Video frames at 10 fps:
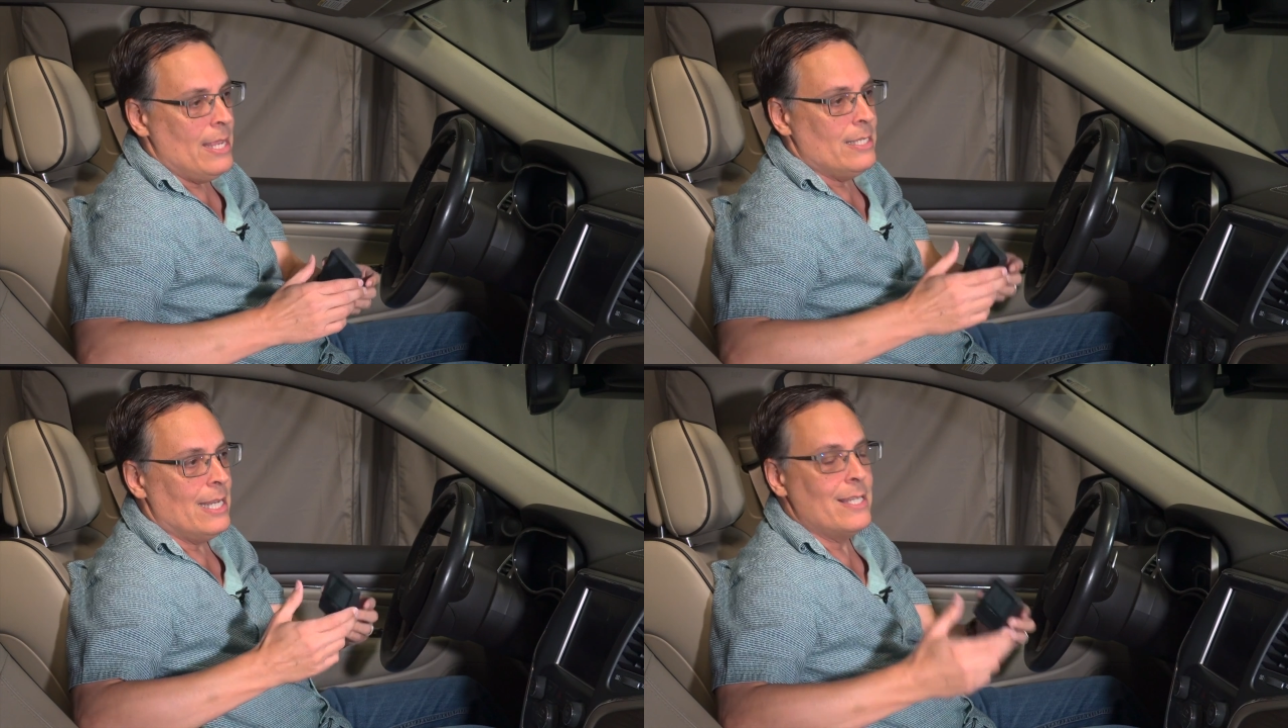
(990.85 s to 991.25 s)

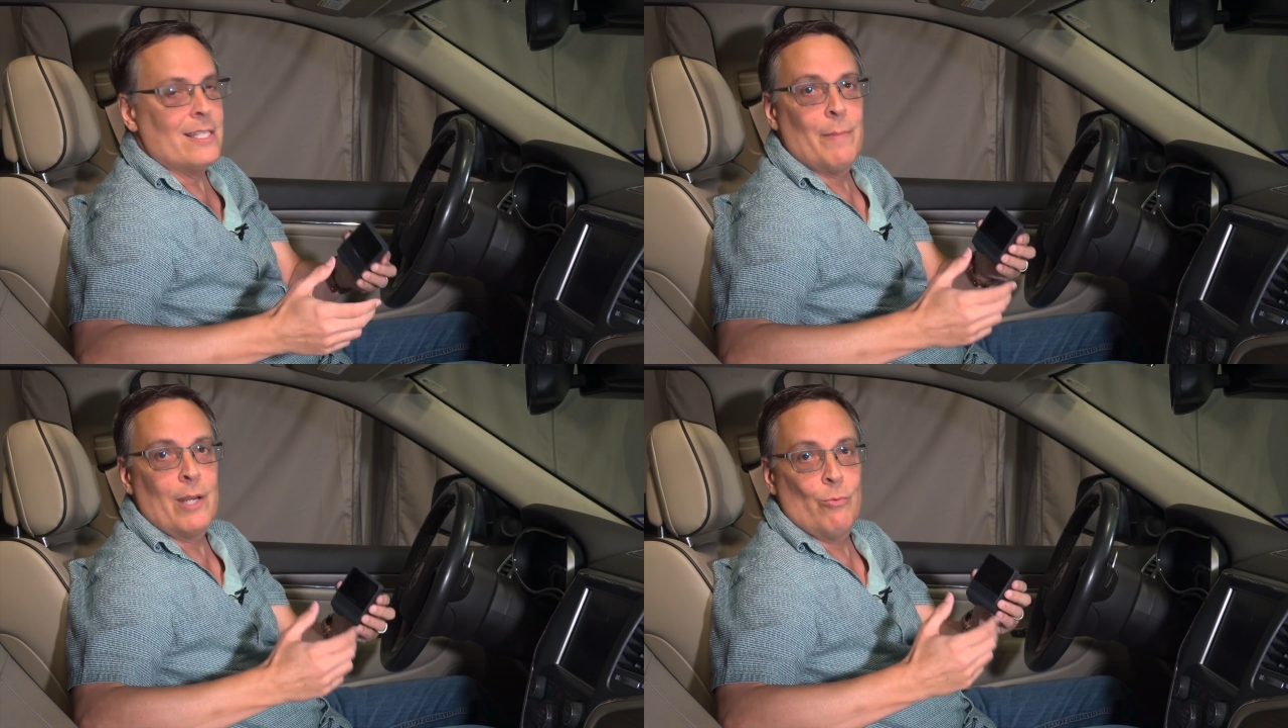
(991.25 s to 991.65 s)
say
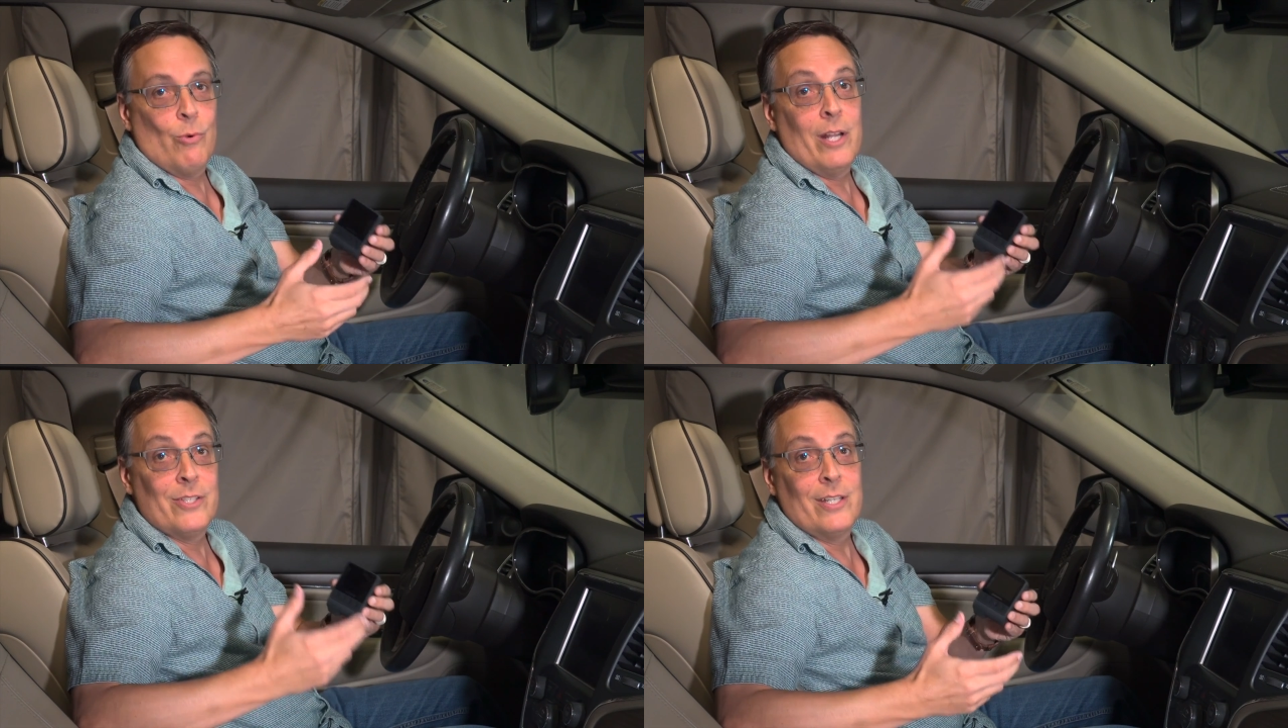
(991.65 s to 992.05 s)
somebody
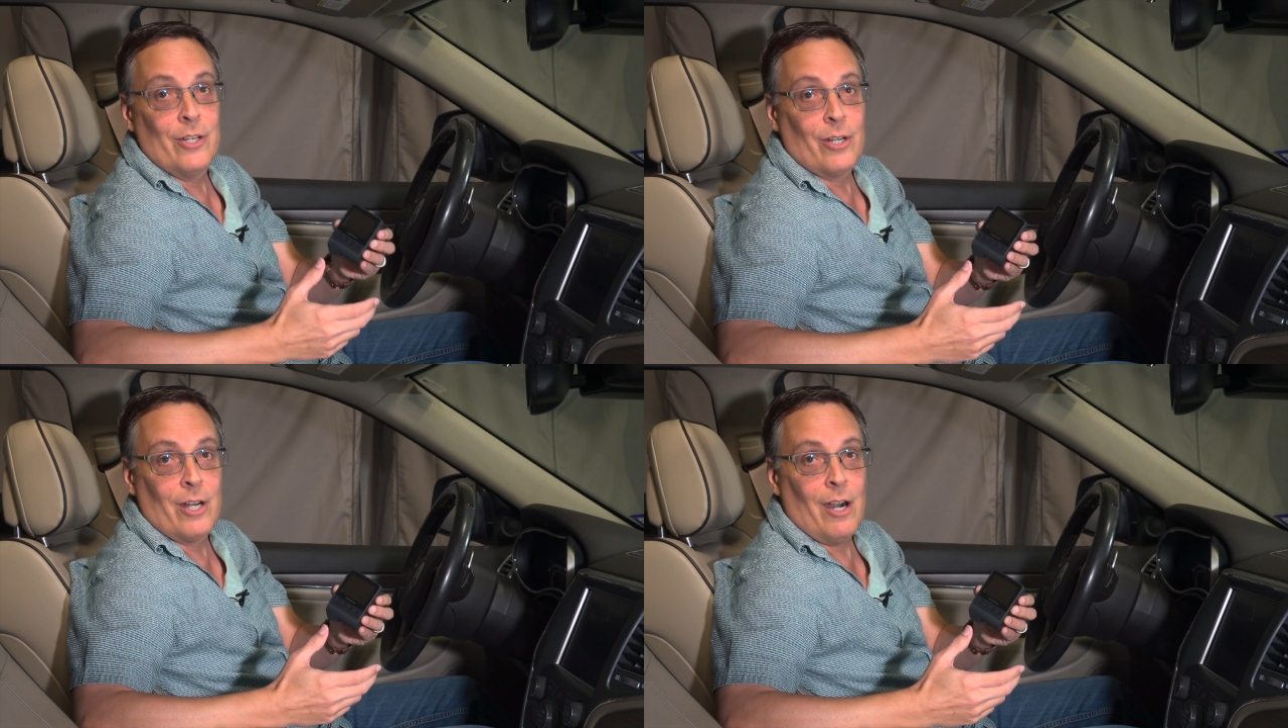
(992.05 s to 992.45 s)
runs into
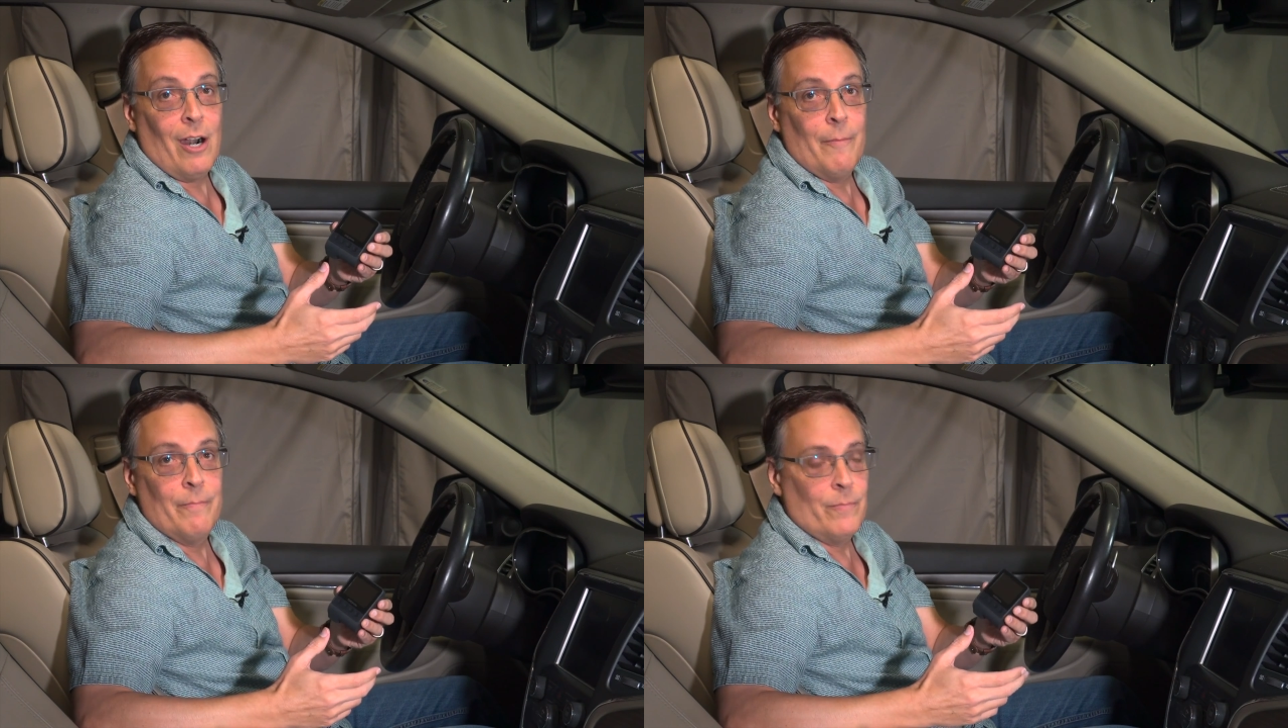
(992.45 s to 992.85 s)
your
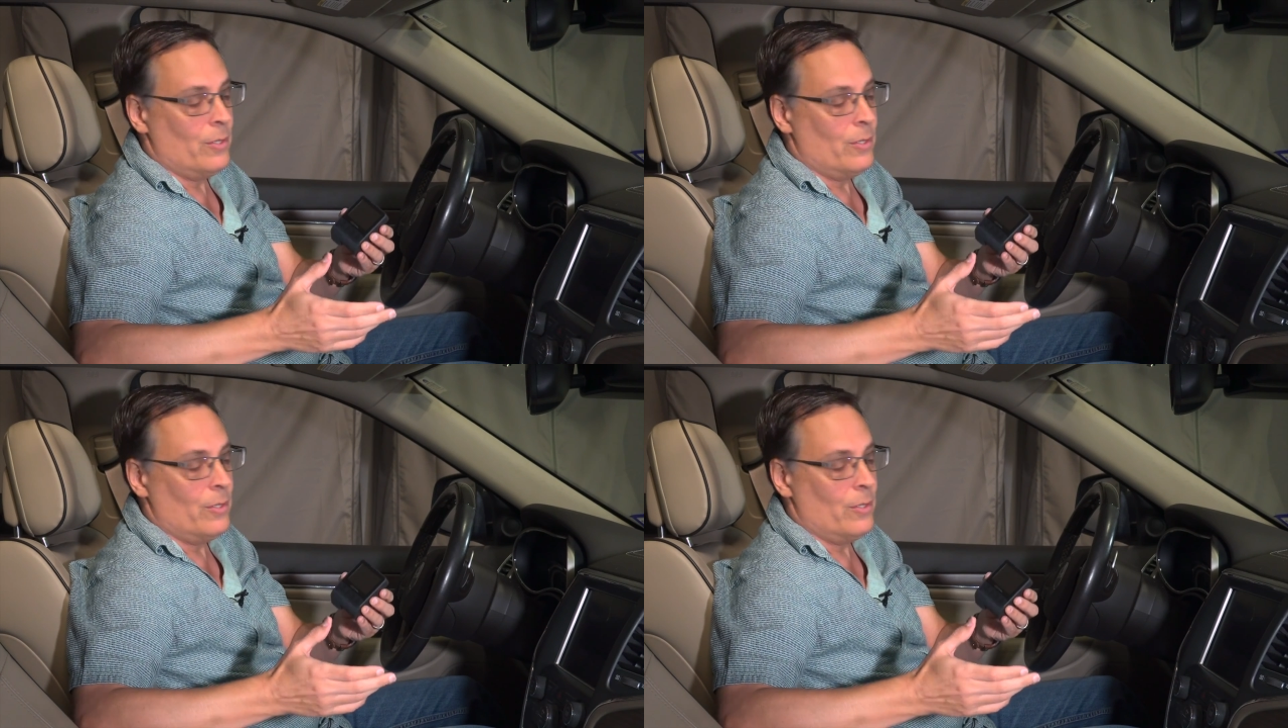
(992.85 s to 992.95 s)
car,